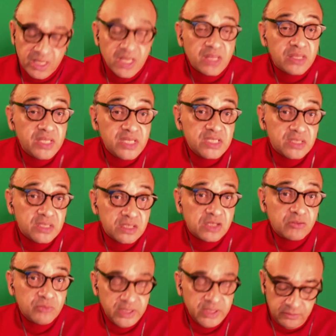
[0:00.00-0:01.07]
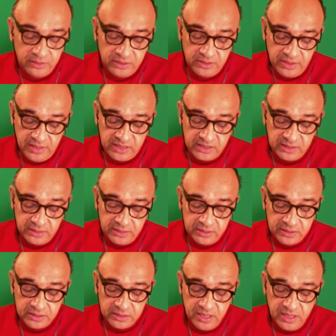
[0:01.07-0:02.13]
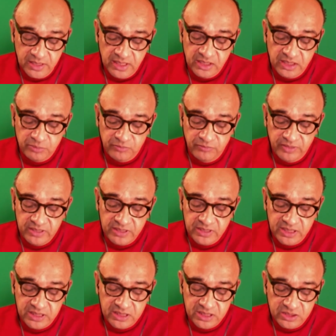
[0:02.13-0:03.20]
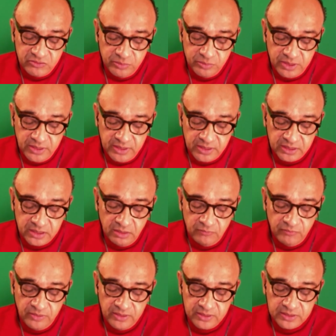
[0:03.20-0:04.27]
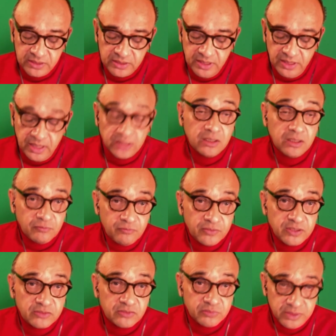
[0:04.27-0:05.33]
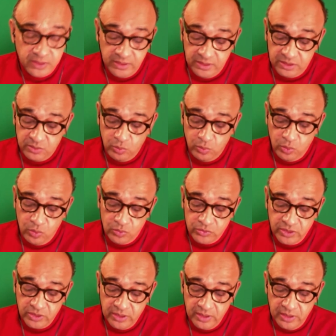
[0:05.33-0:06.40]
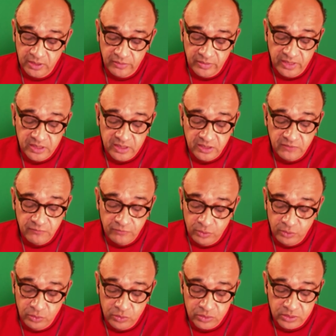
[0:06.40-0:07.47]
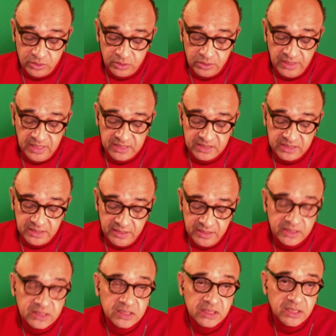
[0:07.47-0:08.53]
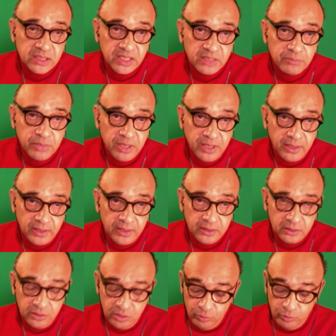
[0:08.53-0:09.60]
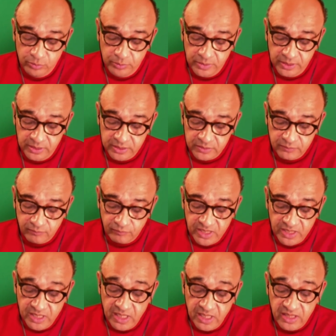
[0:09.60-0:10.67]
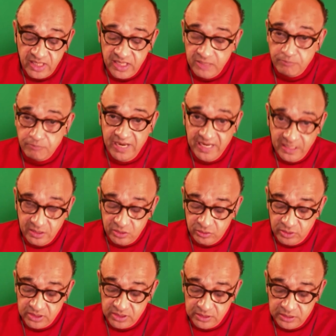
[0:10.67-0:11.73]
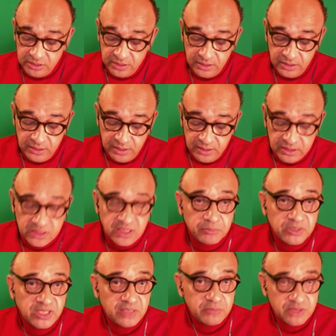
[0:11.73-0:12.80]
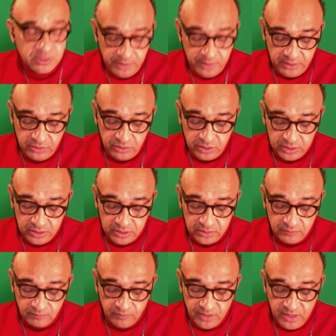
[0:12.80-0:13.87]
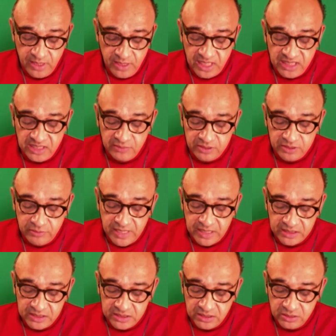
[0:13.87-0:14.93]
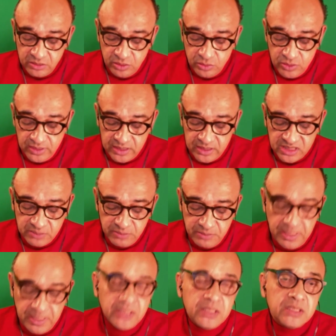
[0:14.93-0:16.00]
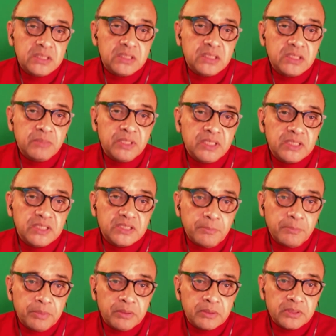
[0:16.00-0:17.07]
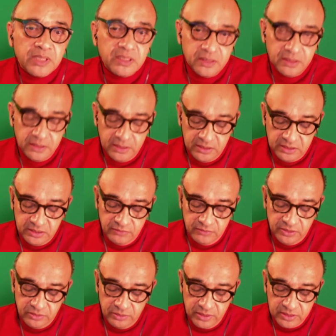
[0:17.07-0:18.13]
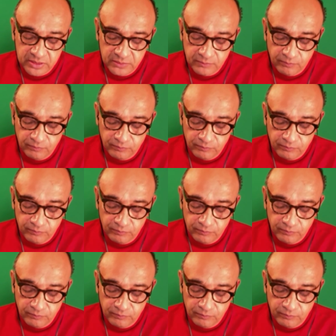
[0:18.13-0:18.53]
These are the career internationalists. They can prevent tensions from turning into conflicts and conflicts from turning into wars. They defuse and de-escalate. They bargain and compromise. They bank trust and sometimes spend trust. And their interactions are too dense to be managed by a simple calculation of interest.